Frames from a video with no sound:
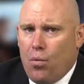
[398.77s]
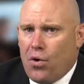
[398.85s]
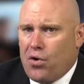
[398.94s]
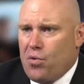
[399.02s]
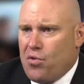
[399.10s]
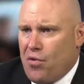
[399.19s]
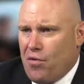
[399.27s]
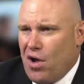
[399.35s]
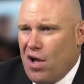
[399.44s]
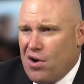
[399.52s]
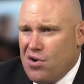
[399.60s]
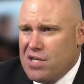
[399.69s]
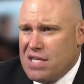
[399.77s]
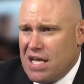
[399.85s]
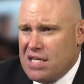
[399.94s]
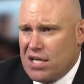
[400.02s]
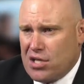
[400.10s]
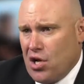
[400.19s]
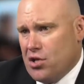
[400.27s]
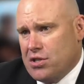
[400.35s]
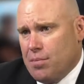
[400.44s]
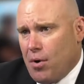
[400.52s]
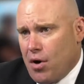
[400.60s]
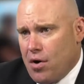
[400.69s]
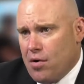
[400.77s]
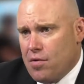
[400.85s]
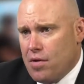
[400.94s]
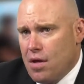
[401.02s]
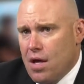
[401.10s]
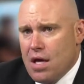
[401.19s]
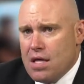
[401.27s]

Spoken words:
works with over 110 technology partners.